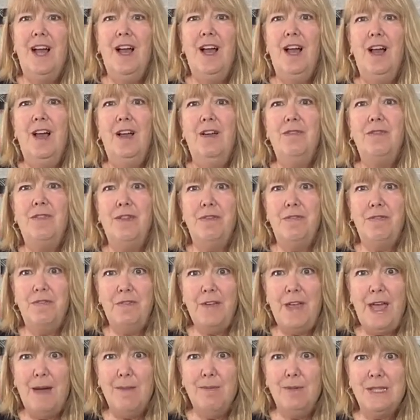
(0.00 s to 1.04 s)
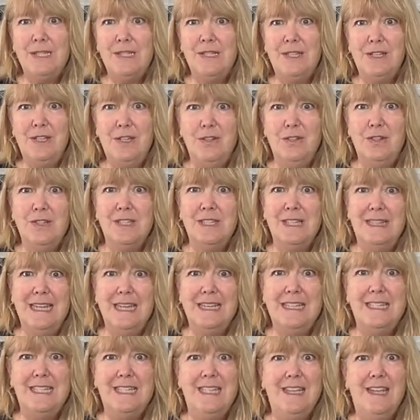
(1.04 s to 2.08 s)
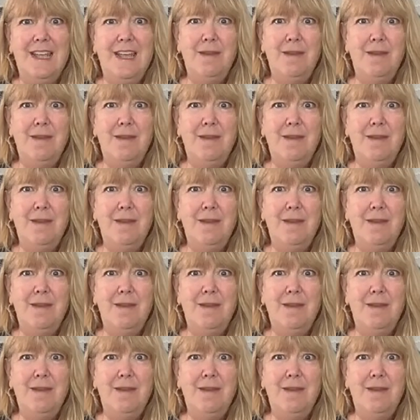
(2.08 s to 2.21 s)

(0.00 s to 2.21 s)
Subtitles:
of the fabrics that you're selecting,